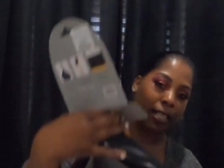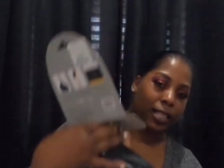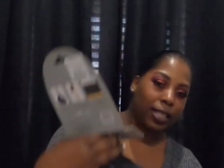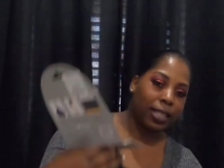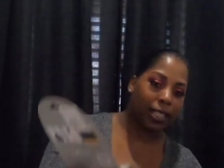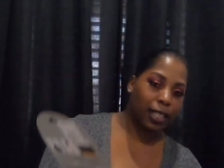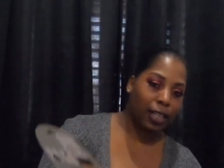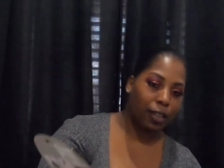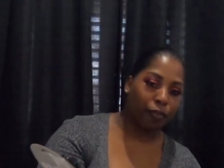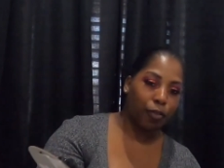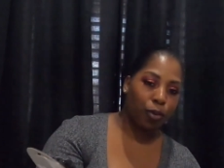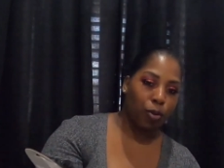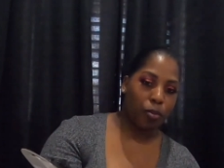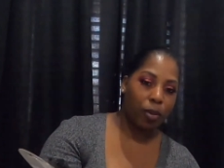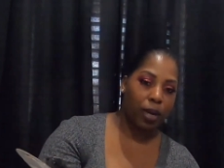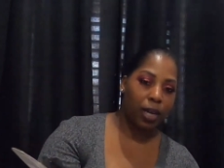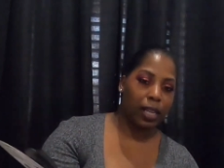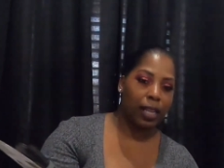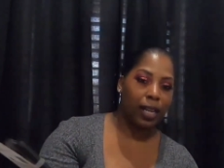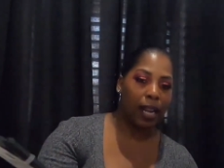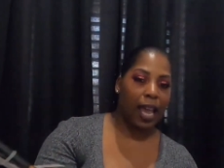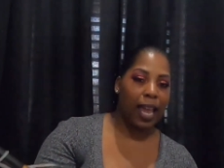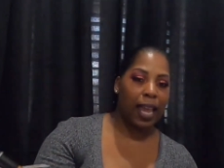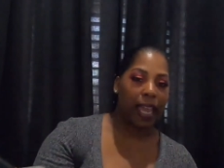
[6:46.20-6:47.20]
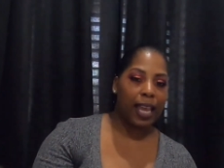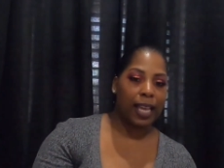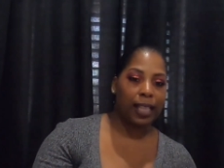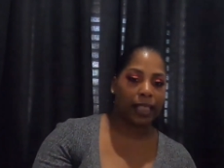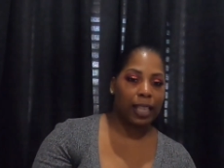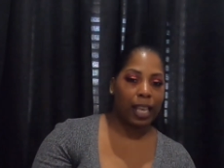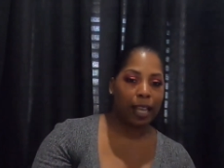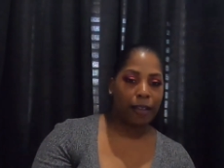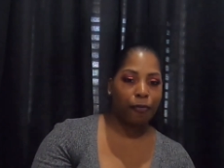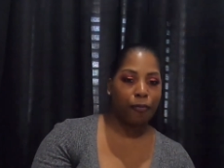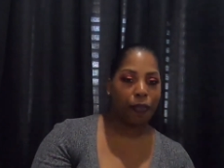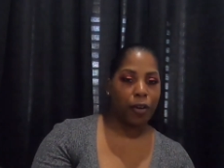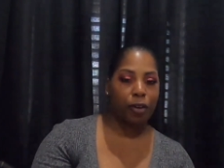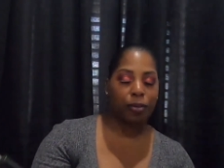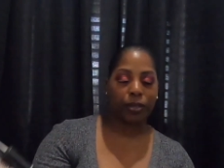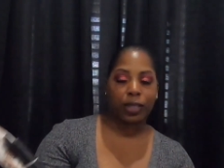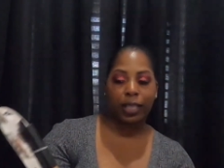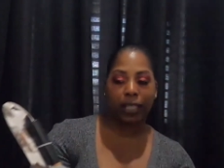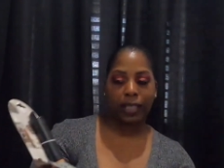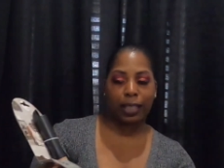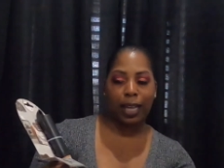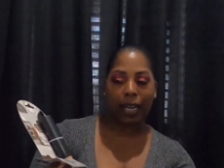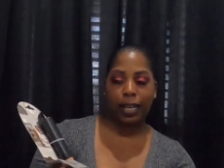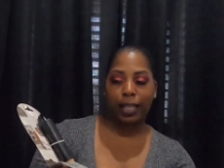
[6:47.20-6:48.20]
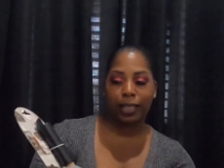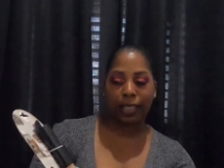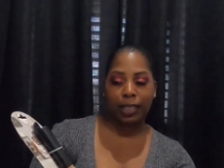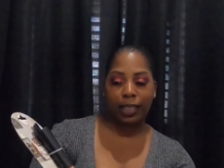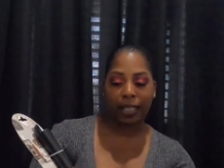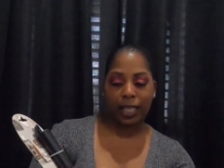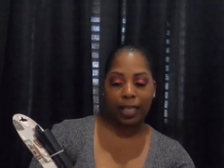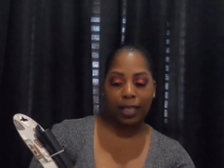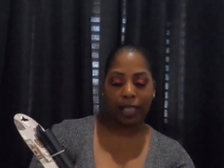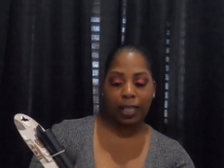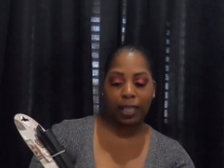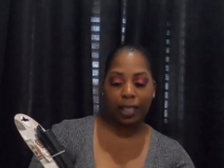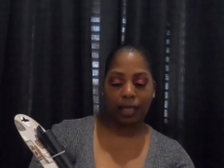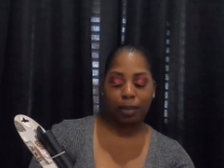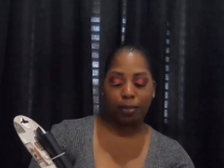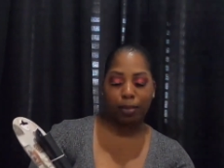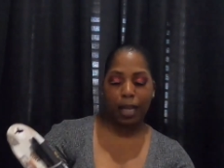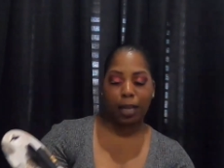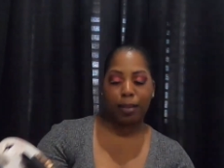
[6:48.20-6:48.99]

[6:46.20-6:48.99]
the silver one, and I had that first because I didn't see this one.